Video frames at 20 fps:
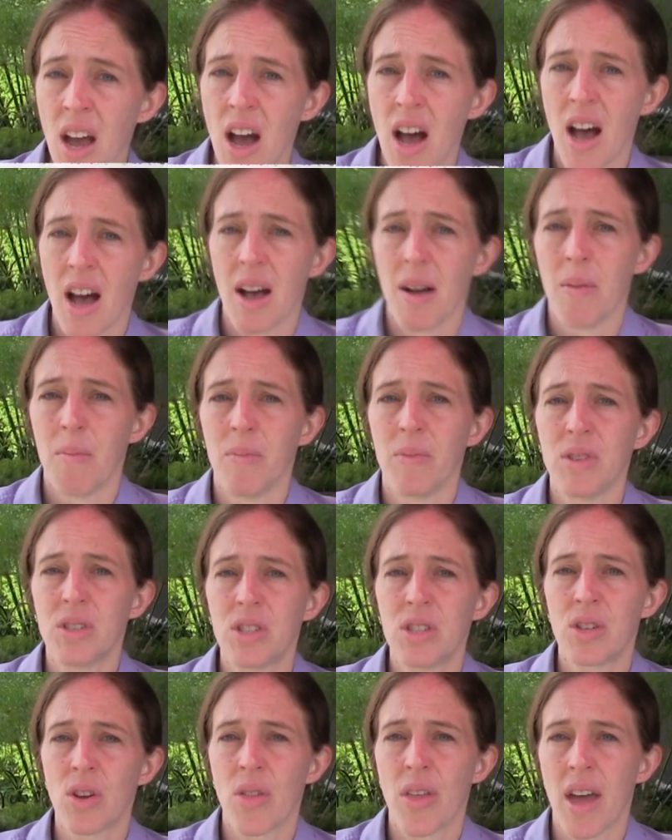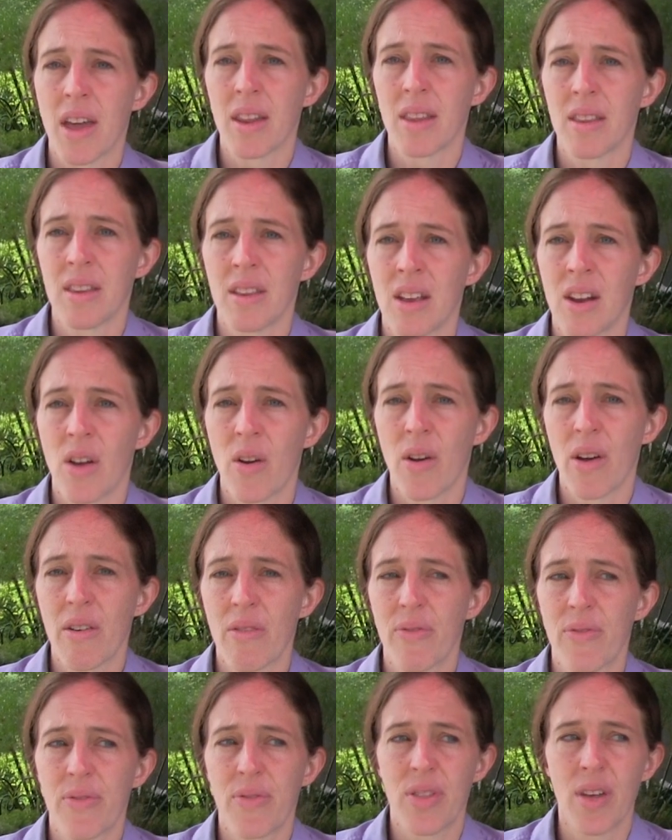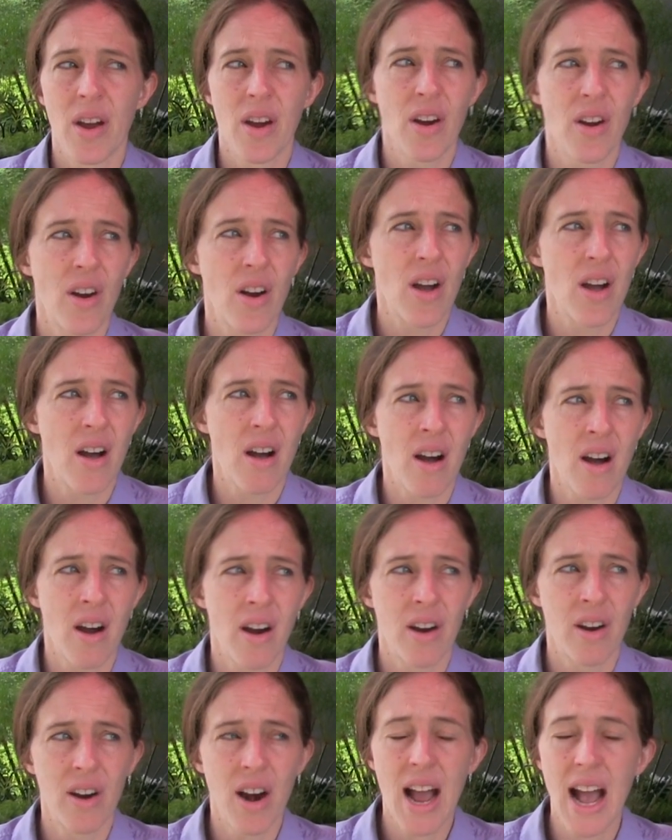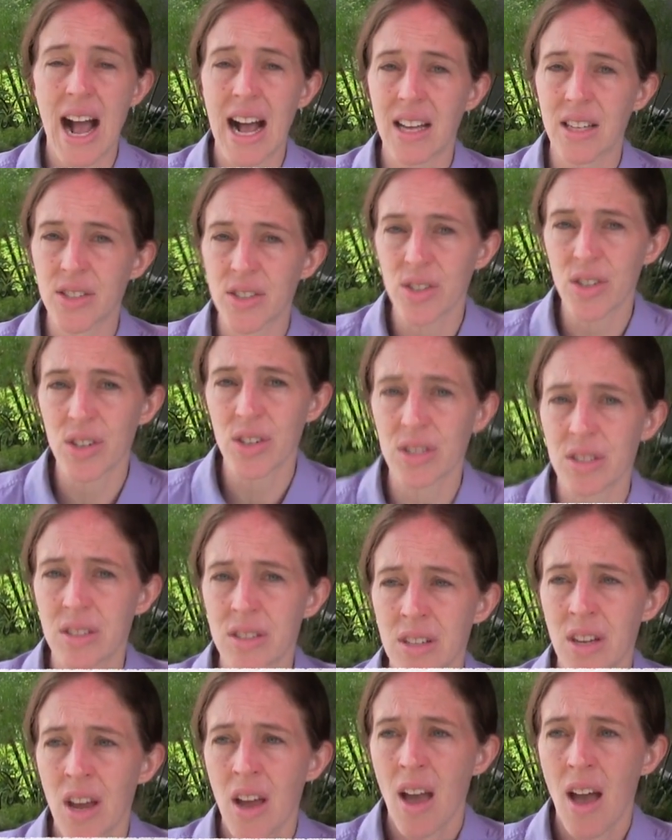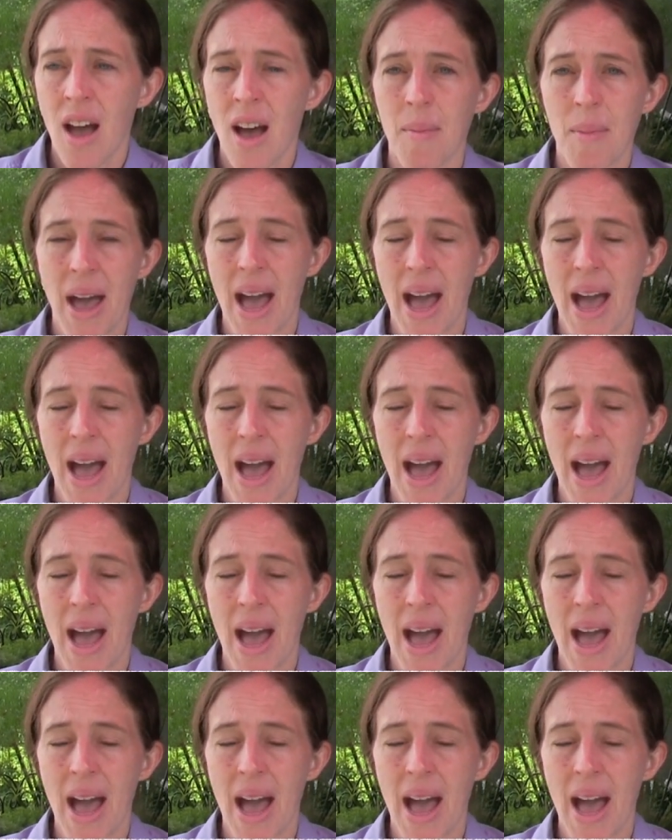Um, so that you know if there are hazards um,